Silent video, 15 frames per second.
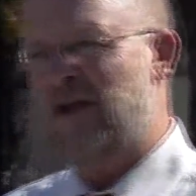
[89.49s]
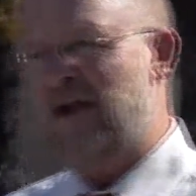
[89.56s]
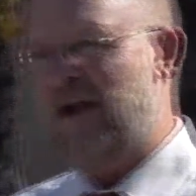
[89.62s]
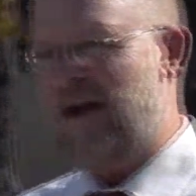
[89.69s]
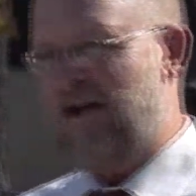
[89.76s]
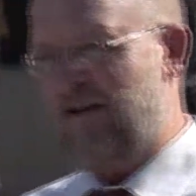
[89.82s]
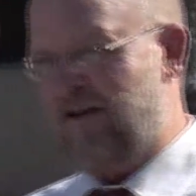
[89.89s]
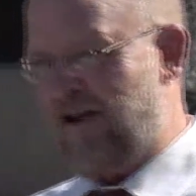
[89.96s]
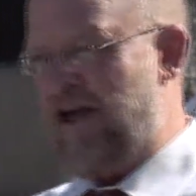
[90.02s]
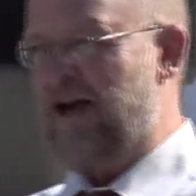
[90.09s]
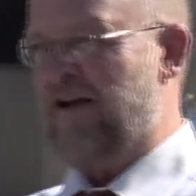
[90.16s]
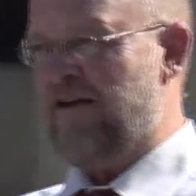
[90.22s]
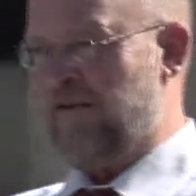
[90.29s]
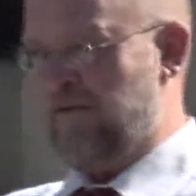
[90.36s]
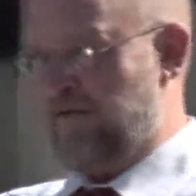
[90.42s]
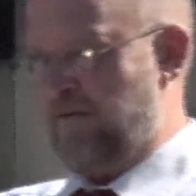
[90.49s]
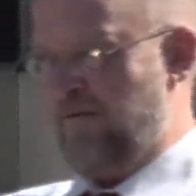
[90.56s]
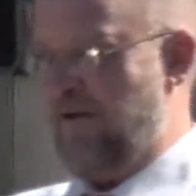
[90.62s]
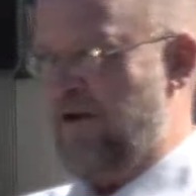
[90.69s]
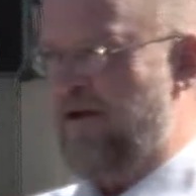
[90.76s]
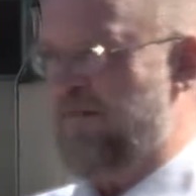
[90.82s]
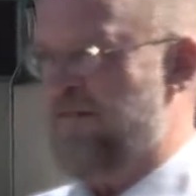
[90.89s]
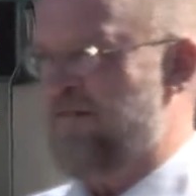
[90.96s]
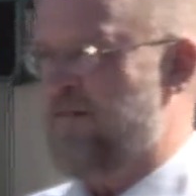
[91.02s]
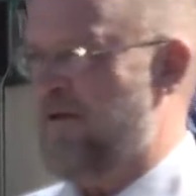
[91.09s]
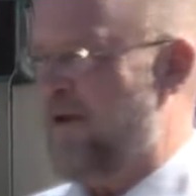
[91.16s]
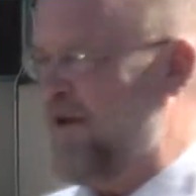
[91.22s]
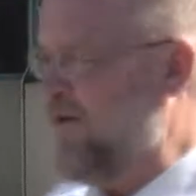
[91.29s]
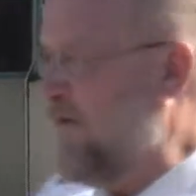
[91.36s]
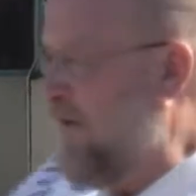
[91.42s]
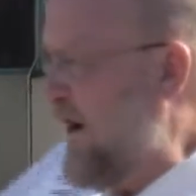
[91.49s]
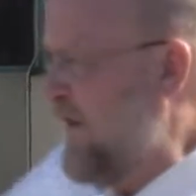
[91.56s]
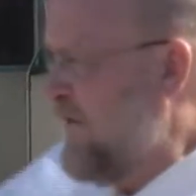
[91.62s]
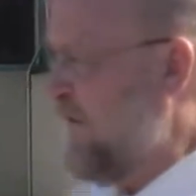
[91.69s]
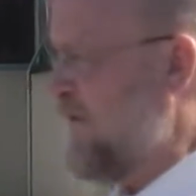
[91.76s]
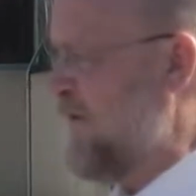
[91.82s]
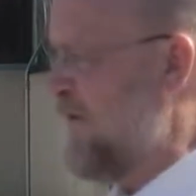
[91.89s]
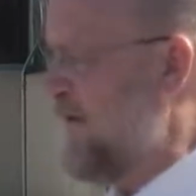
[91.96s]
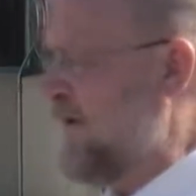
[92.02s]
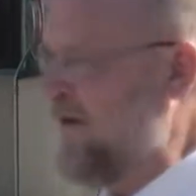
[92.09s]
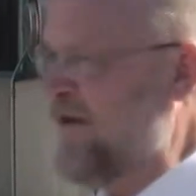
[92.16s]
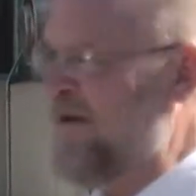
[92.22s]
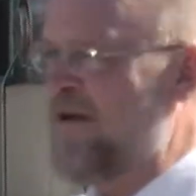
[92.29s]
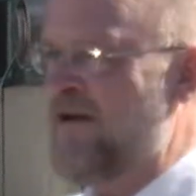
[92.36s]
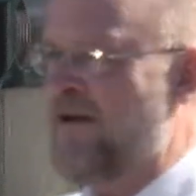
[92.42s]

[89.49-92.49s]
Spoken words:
And as in grade school,